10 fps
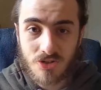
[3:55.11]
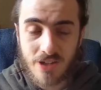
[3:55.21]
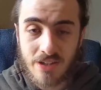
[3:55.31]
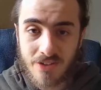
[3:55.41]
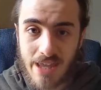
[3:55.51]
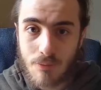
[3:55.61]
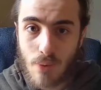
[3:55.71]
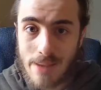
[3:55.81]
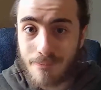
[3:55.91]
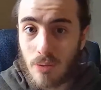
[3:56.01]
in the same
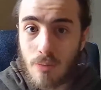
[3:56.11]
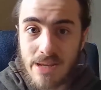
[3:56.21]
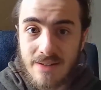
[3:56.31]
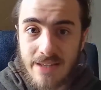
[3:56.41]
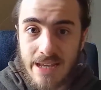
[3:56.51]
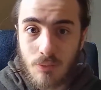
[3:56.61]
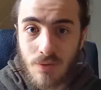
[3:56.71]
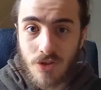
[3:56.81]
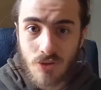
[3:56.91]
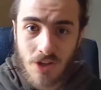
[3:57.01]
way Bumblebee did with
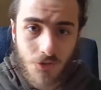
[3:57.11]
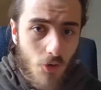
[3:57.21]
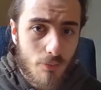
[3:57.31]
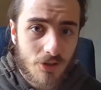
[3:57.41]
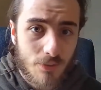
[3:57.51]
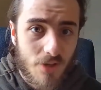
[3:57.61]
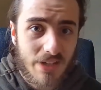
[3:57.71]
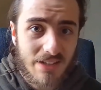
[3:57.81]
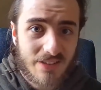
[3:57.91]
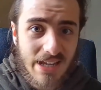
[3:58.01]
the Transformers
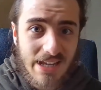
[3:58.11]
movies.